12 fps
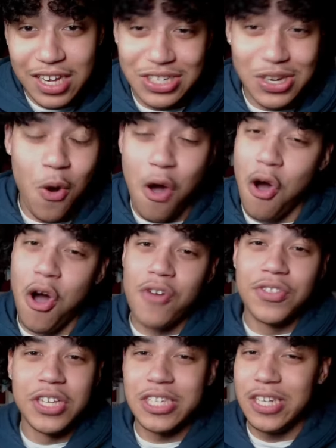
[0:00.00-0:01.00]
so all
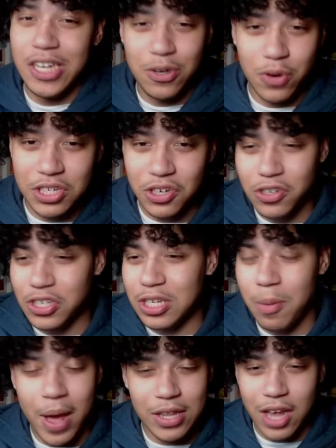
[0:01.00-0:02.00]
the secrets are just
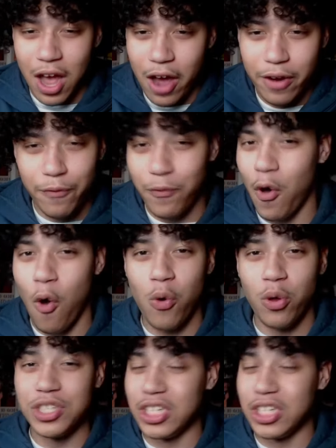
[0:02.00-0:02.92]
about to unfold,